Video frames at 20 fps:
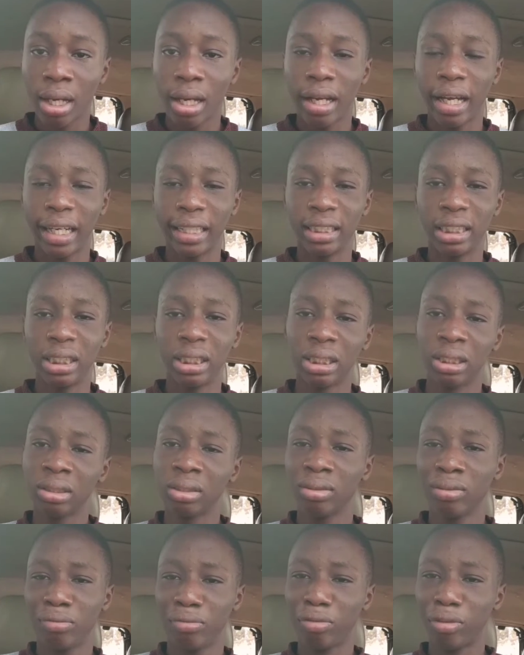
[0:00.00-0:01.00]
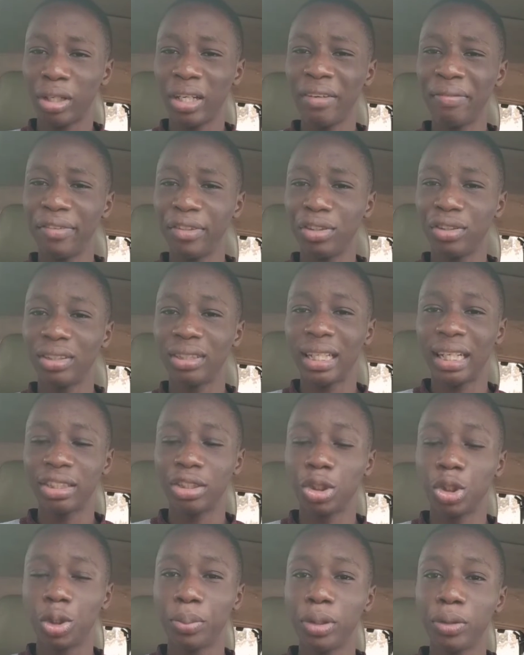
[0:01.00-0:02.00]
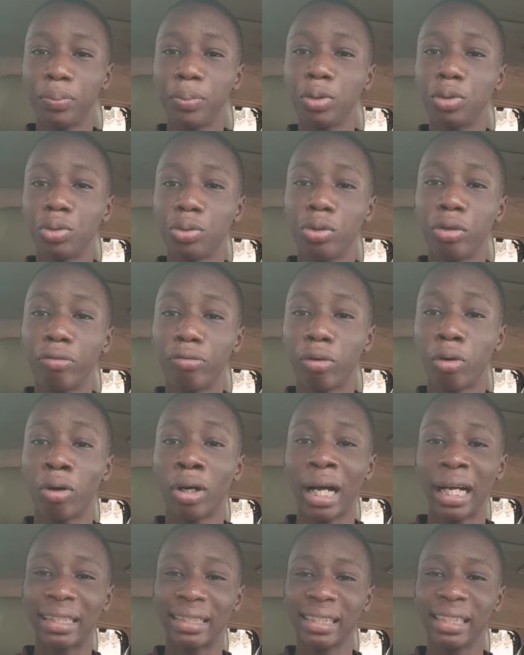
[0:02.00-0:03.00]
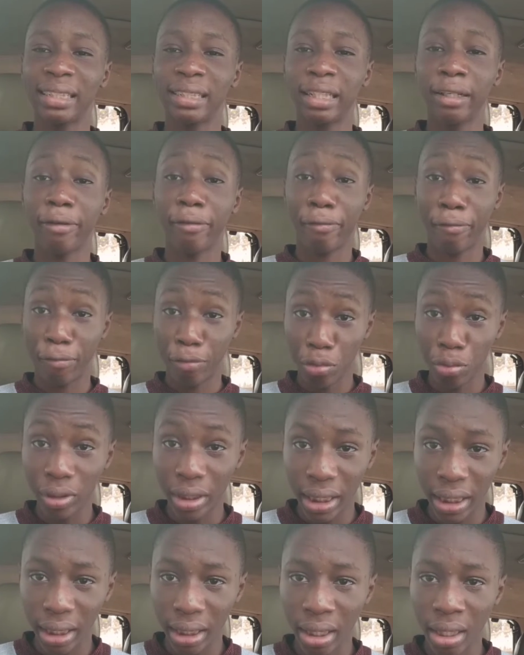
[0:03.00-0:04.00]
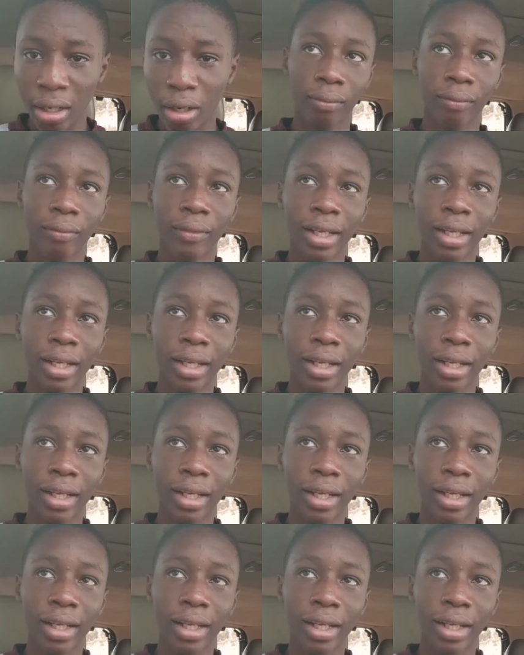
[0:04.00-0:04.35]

and for heavy users you should be able to go for at least a full day.